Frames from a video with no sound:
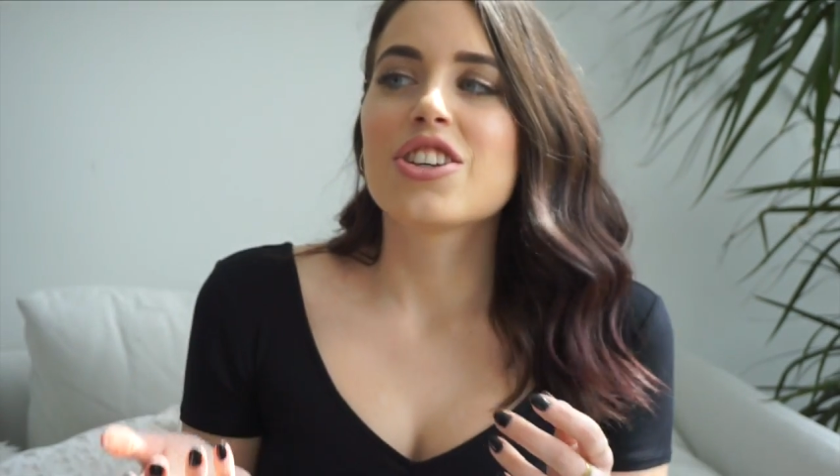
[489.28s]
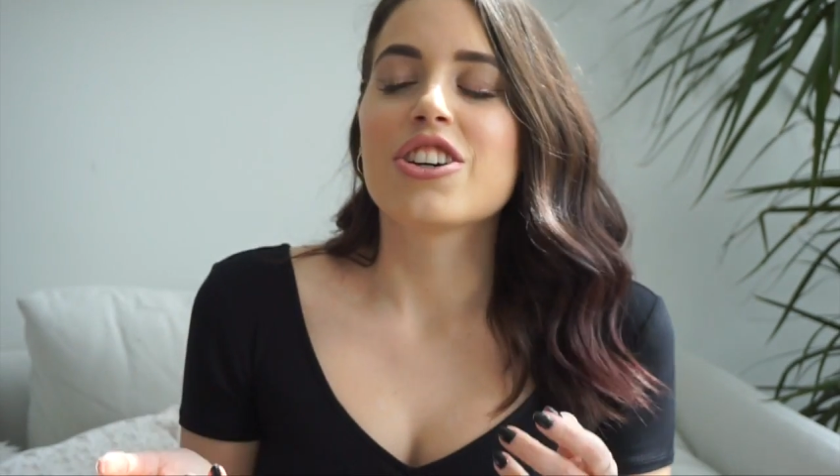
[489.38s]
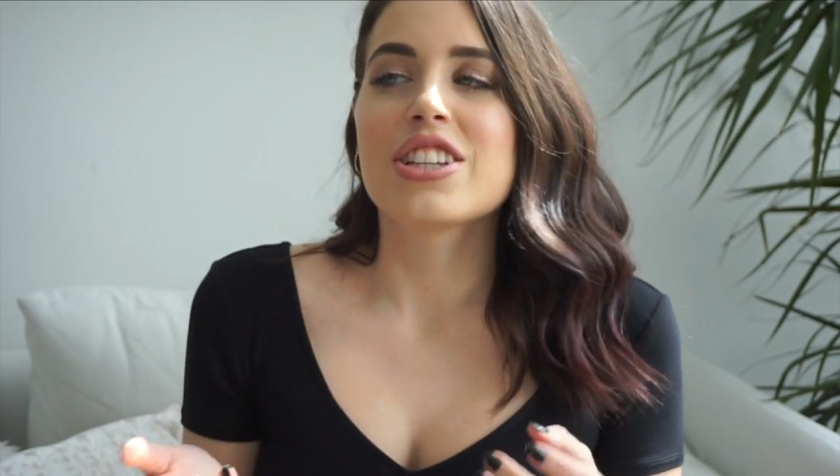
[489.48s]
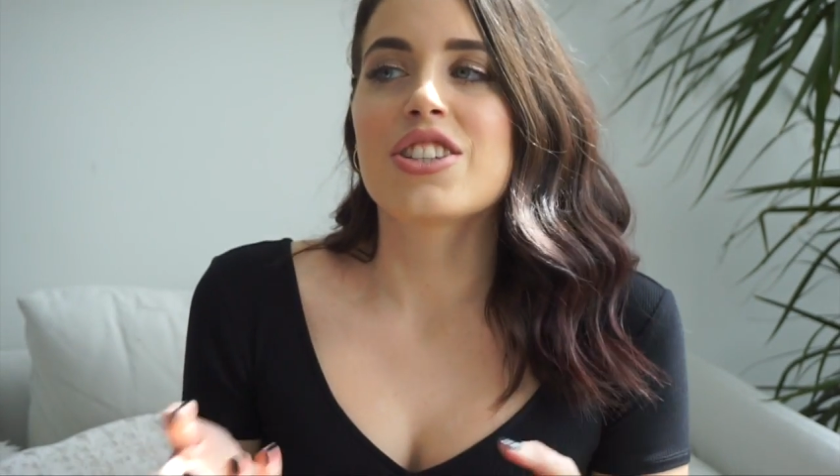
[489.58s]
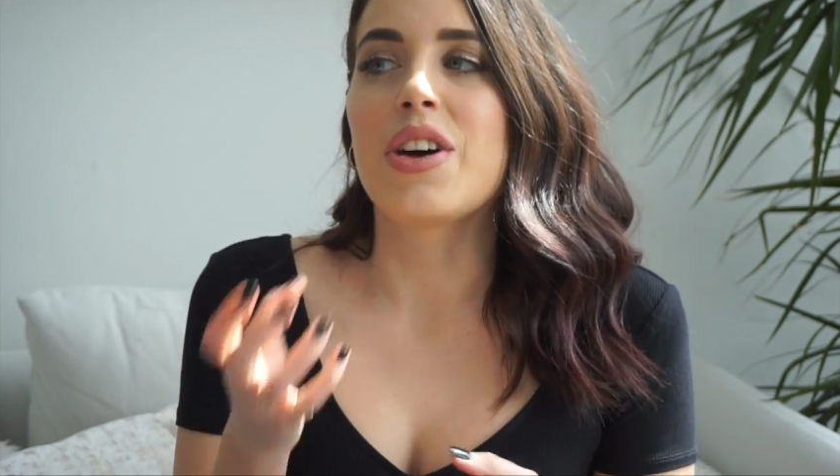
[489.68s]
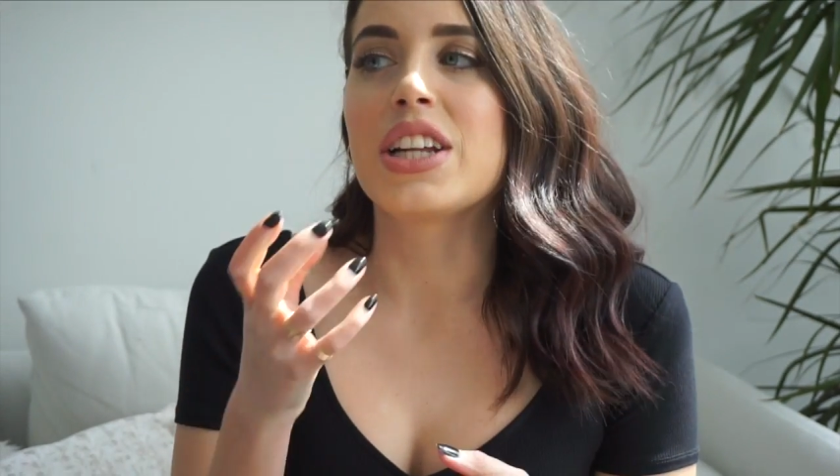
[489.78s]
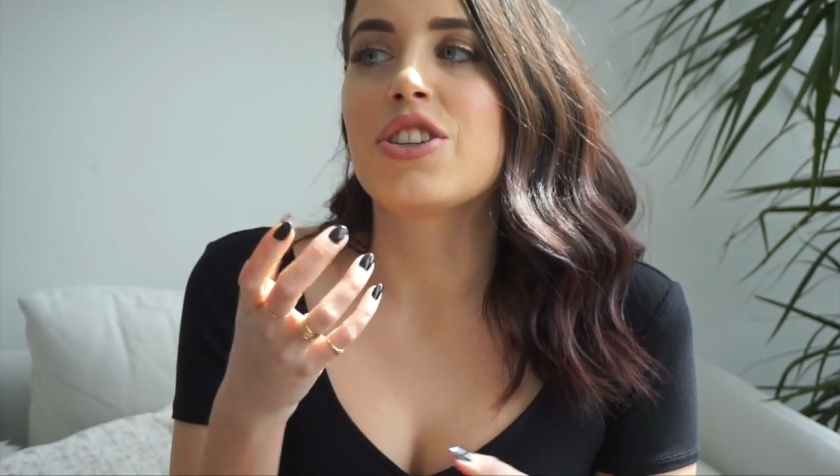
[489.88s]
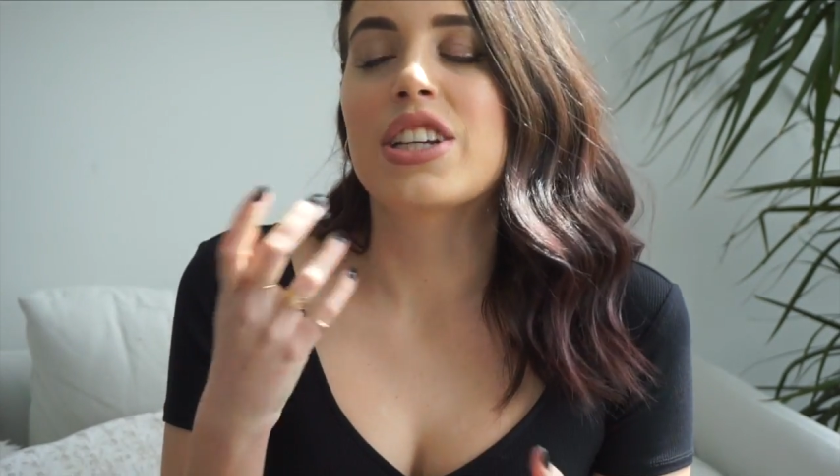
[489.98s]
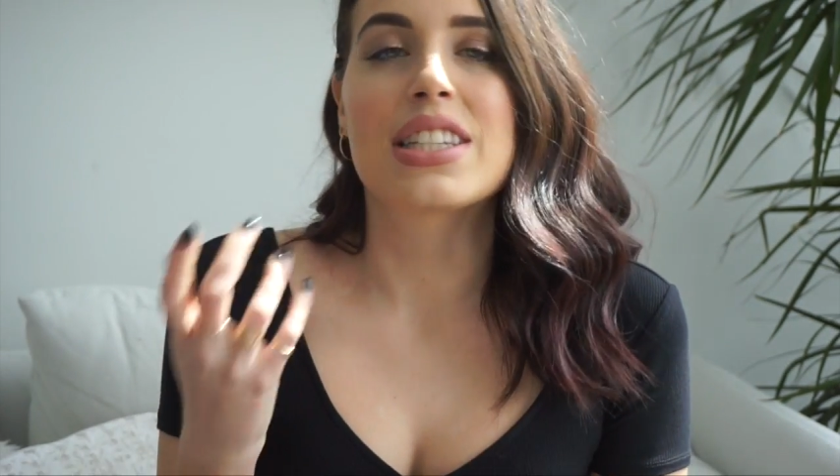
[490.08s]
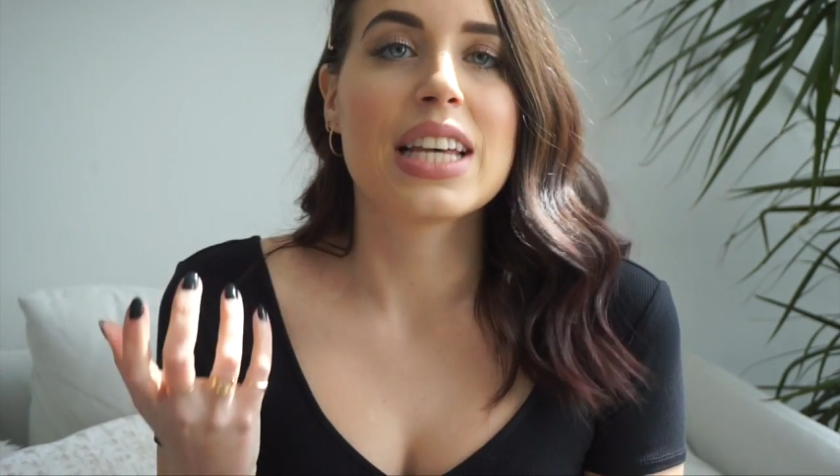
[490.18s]
took
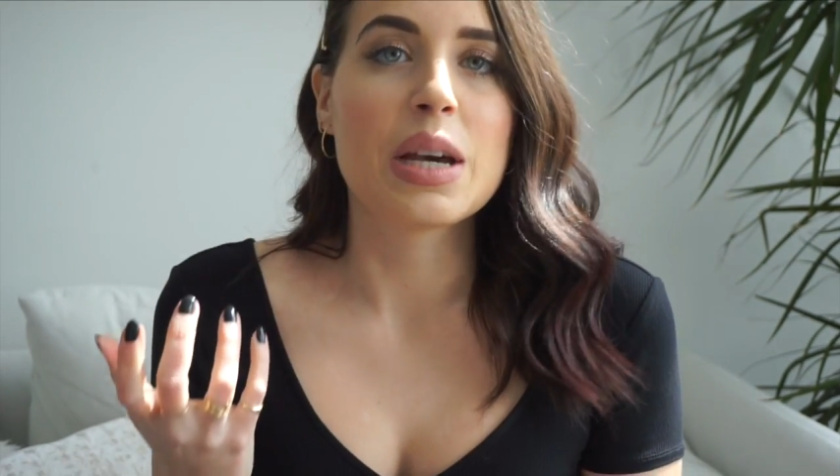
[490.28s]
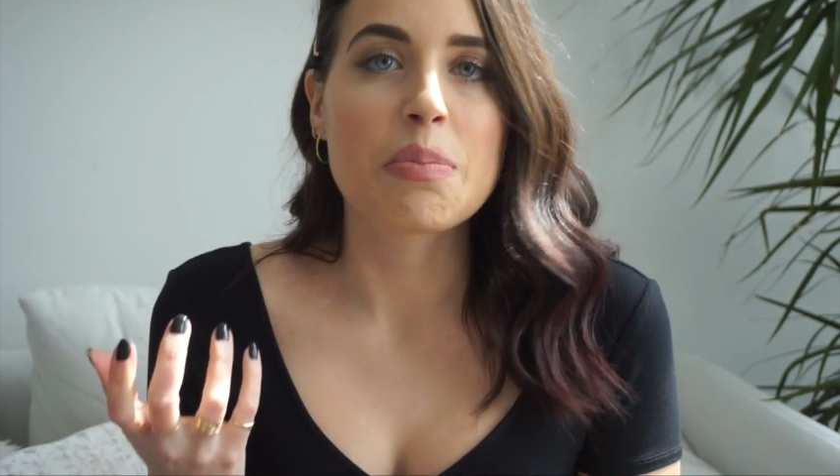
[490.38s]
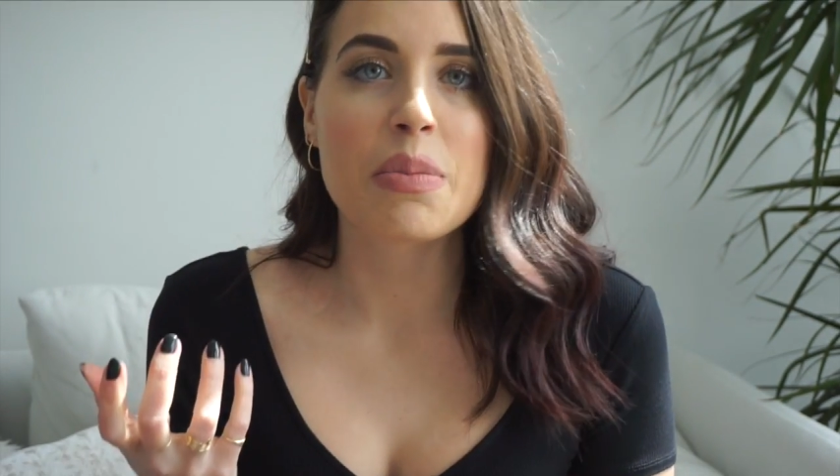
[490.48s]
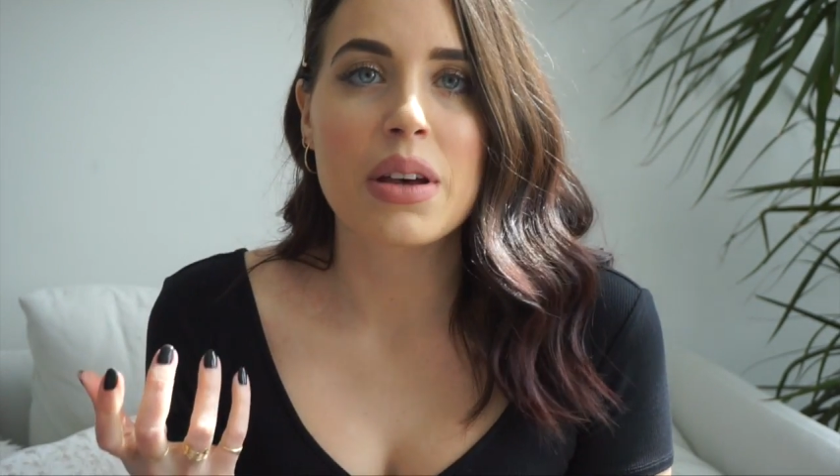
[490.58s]
a sip,